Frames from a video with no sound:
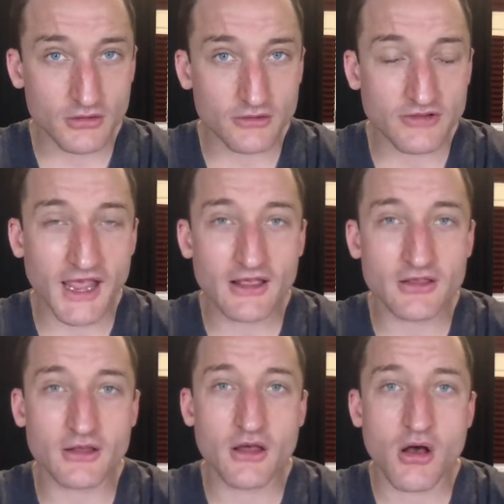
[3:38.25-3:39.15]
take
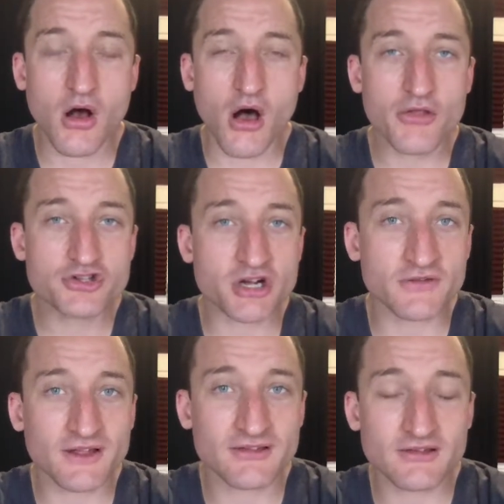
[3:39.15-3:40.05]
all the junk
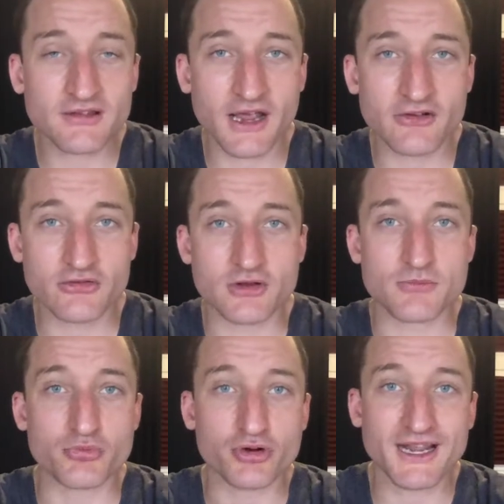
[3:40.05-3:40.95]
that's inside you and
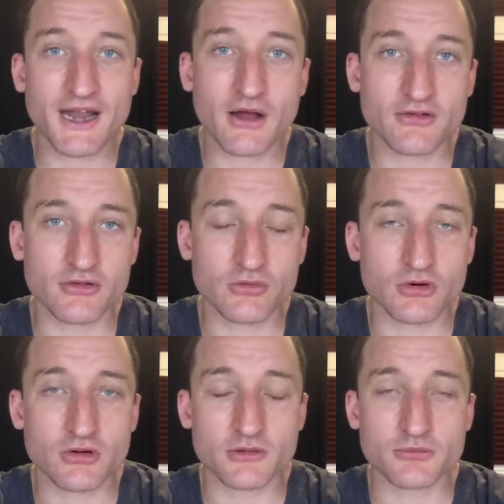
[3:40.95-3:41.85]
bring it out to the
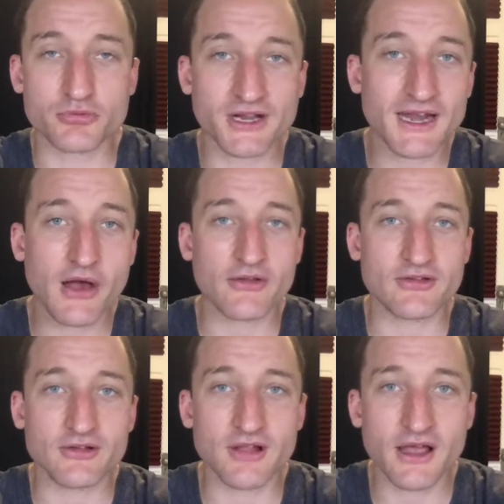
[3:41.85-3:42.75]
world, and bring it out into
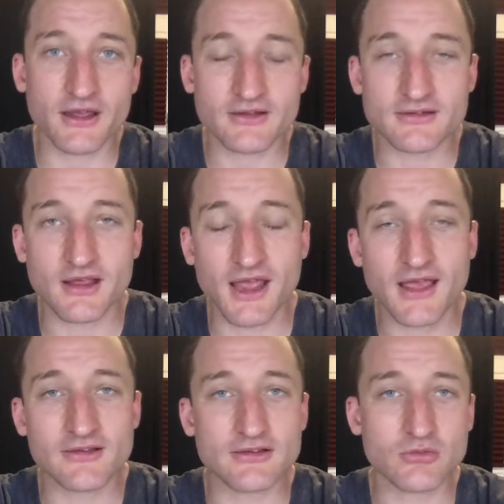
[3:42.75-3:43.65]
the light, and say, hey,
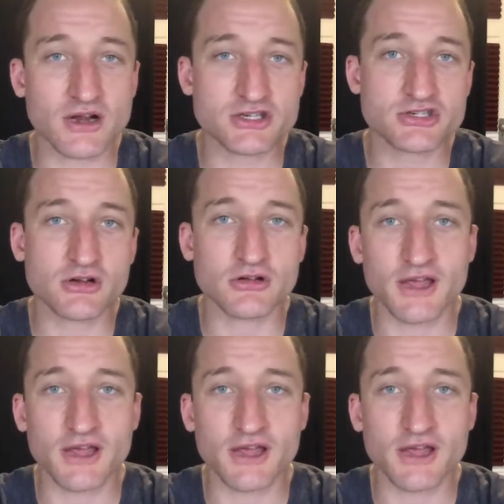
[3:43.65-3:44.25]
this is where I struggle.